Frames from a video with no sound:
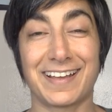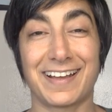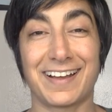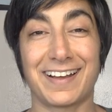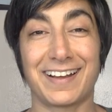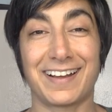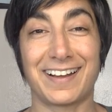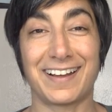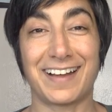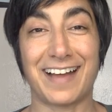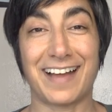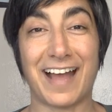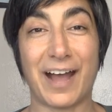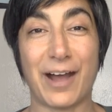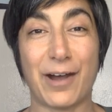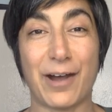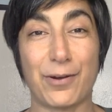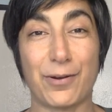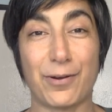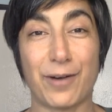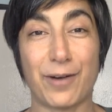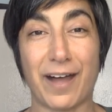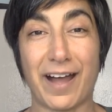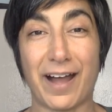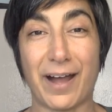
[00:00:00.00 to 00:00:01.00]

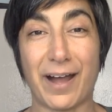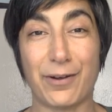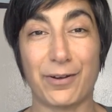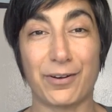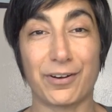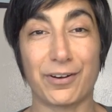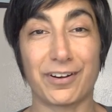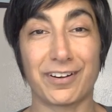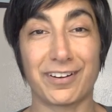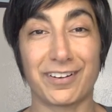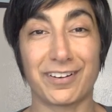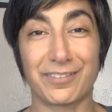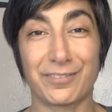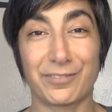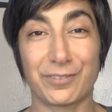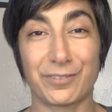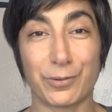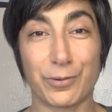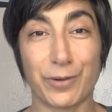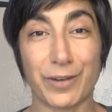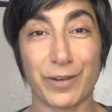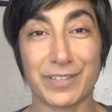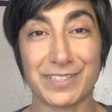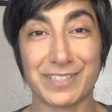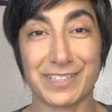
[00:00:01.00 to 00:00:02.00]
how are
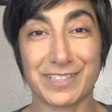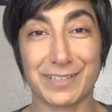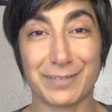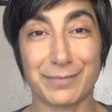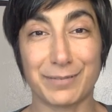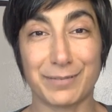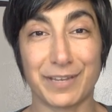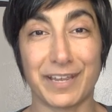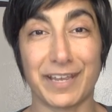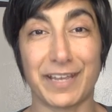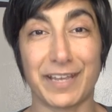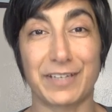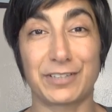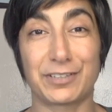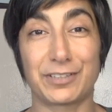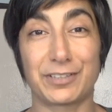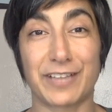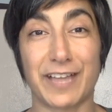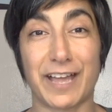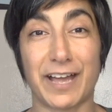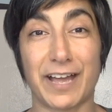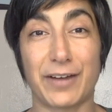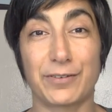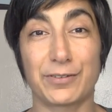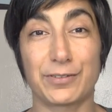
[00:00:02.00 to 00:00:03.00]
requests going to be handled?
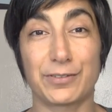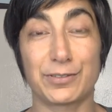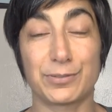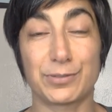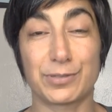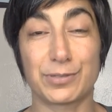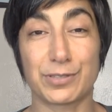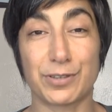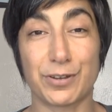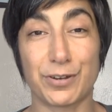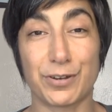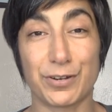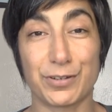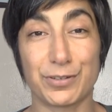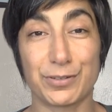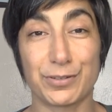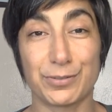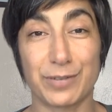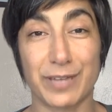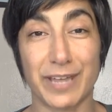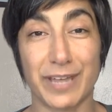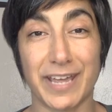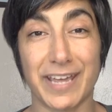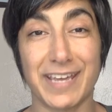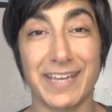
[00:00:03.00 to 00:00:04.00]
How do you start a
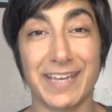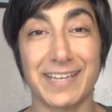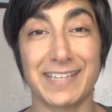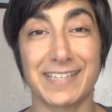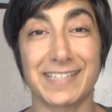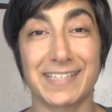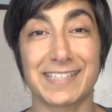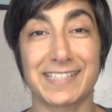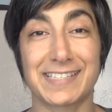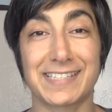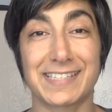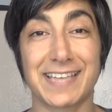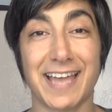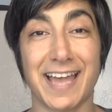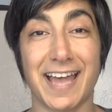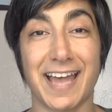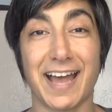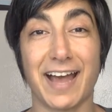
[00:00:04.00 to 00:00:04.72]
new case?